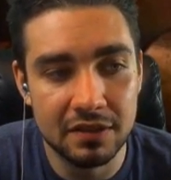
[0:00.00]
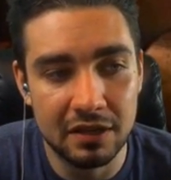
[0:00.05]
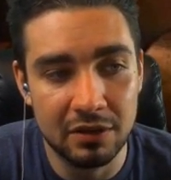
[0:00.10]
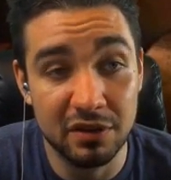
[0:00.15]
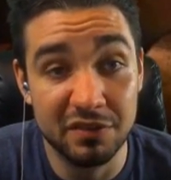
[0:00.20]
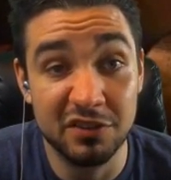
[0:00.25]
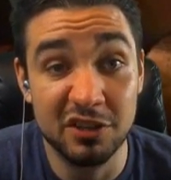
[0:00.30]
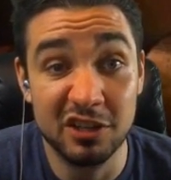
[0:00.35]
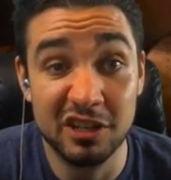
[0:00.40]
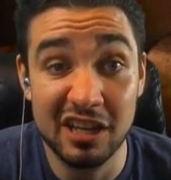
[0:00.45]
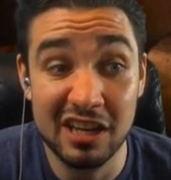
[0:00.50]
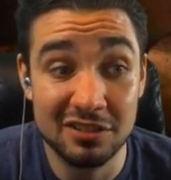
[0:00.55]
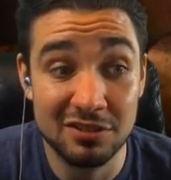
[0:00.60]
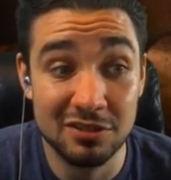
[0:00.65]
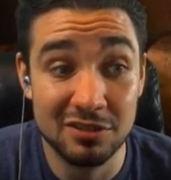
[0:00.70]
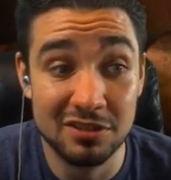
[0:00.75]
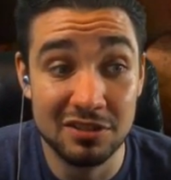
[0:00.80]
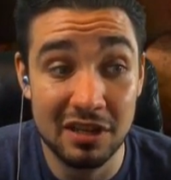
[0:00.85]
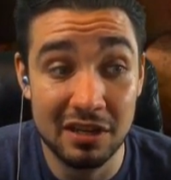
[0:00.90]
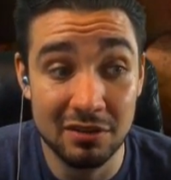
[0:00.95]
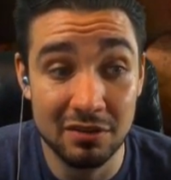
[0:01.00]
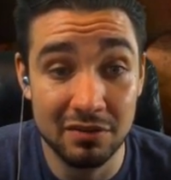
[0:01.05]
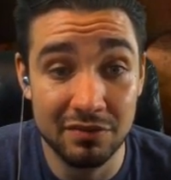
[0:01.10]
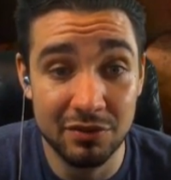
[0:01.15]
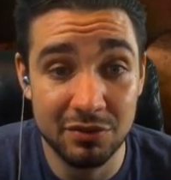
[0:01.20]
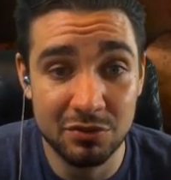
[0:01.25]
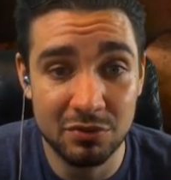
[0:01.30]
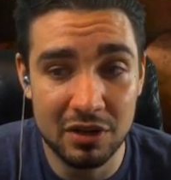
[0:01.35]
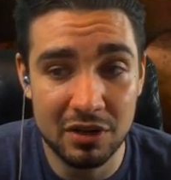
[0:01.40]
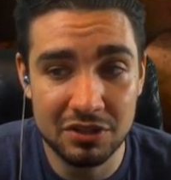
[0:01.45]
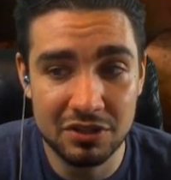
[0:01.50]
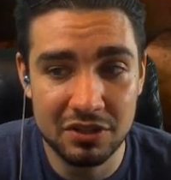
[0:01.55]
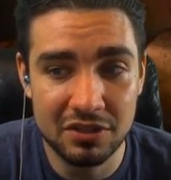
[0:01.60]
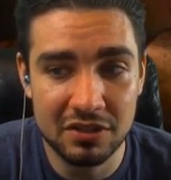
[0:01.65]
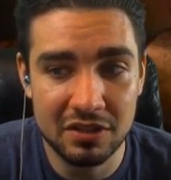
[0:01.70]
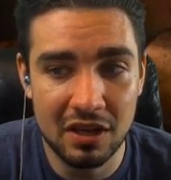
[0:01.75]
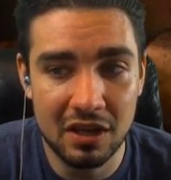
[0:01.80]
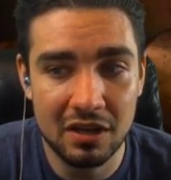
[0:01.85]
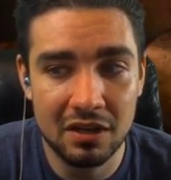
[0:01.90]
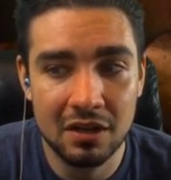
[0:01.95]
I don't have good answers to either of those questions
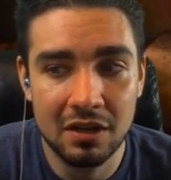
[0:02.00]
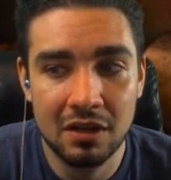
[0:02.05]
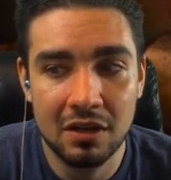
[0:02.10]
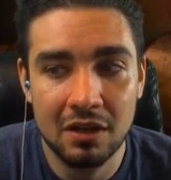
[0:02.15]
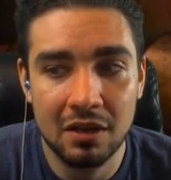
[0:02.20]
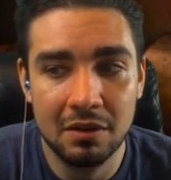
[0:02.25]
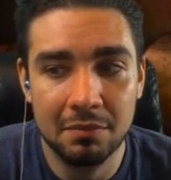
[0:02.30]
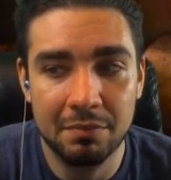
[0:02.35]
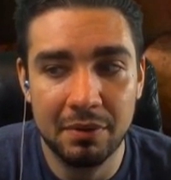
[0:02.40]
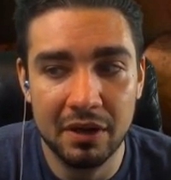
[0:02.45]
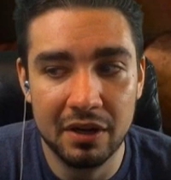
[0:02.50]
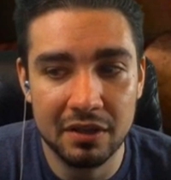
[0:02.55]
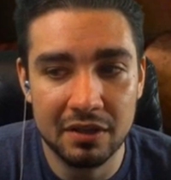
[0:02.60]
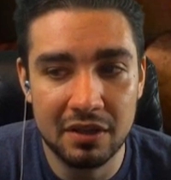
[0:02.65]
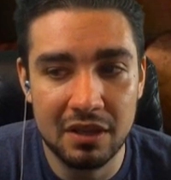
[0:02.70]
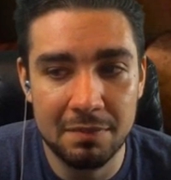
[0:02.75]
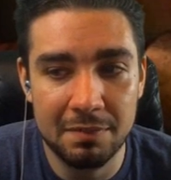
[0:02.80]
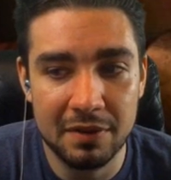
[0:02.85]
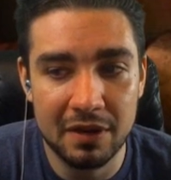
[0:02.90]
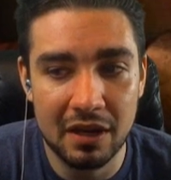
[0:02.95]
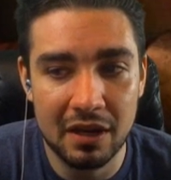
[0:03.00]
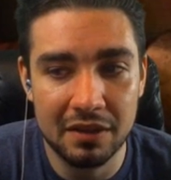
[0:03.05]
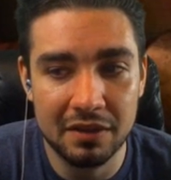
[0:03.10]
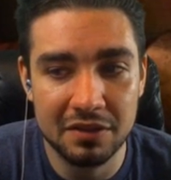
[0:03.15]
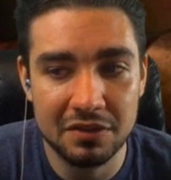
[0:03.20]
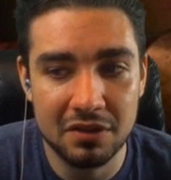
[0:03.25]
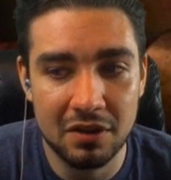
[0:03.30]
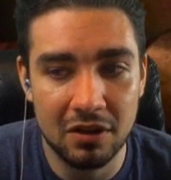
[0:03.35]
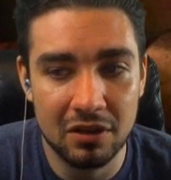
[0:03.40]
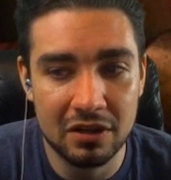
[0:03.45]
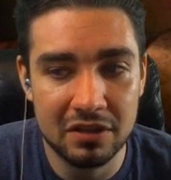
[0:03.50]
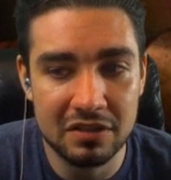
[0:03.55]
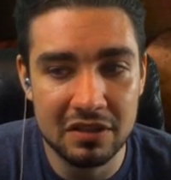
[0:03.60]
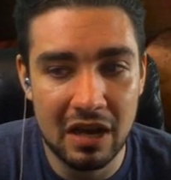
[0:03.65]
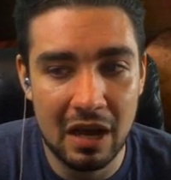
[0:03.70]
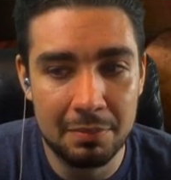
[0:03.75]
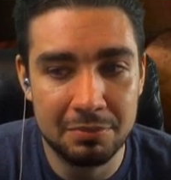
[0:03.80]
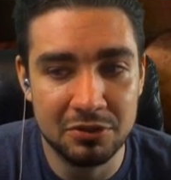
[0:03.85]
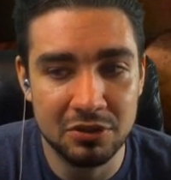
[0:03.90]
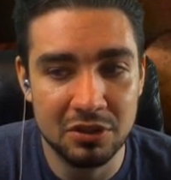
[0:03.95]
yet, but keep an eye on this card as an
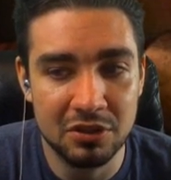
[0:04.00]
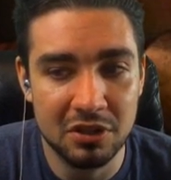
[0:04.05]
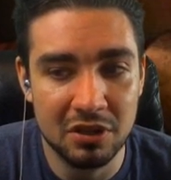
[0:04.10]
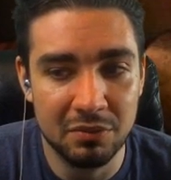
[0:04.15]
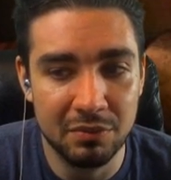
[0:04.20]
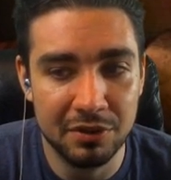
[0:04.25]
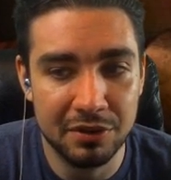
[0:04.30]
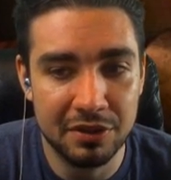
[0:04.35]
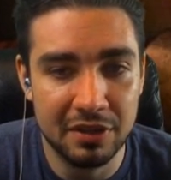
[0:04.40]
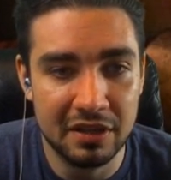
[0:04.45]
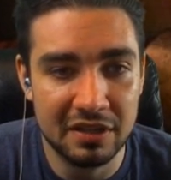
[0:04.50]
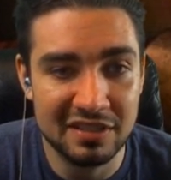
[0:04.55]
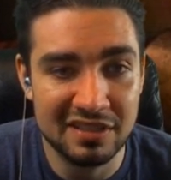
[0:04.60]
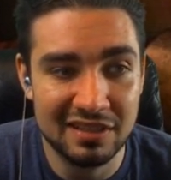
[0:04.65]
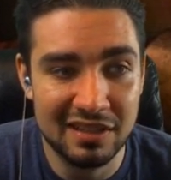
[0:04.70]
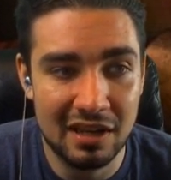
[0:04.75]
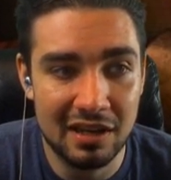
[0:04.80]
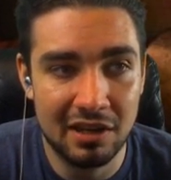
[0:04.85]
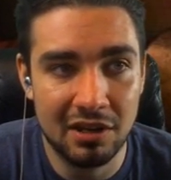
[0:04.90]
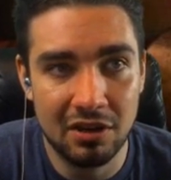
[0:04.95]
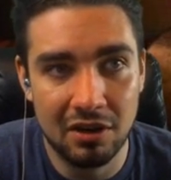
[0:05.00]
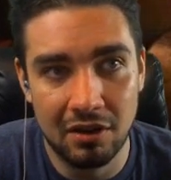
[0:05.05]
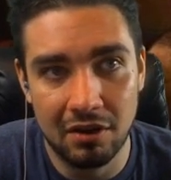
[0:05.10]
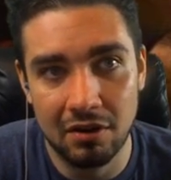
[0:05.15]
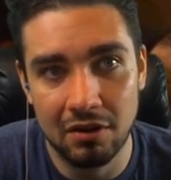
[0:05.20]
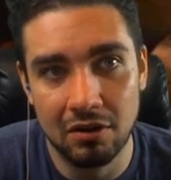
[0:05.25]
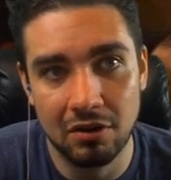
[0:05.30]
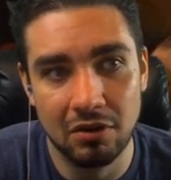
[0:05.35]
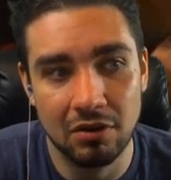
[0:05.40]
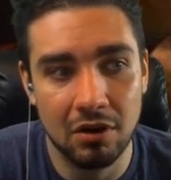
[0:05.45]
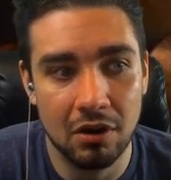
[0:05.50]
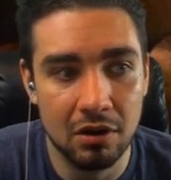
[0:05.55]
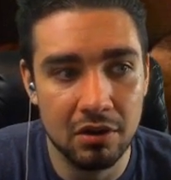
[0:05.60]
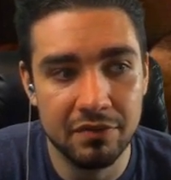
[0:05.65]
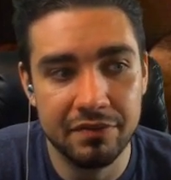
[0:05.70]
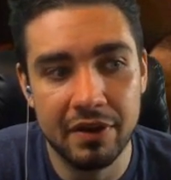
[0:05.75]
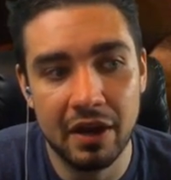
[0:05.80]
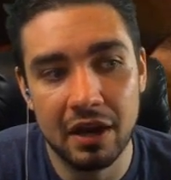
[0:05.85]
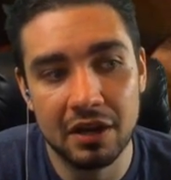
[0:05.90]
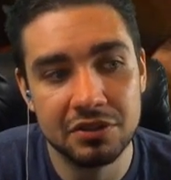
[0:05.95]
option to deal with things like Karn or
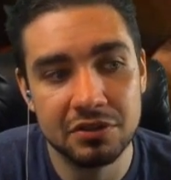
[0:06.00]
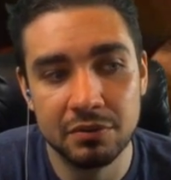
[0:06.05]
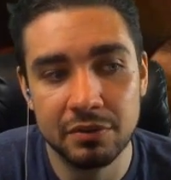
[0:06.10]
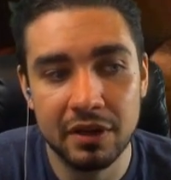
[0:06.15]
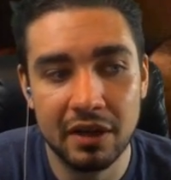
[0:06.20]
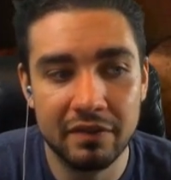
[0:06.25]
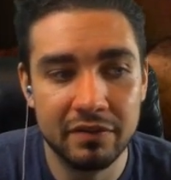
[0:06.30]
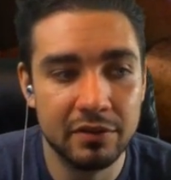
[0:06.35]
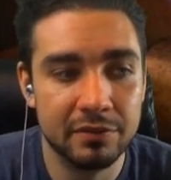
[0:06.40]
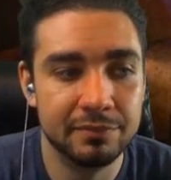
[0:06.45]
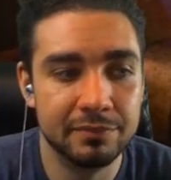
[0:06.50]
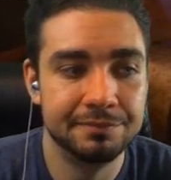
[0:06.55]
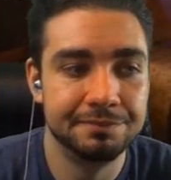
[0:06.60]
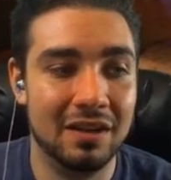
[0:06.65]
artifacts or what have you.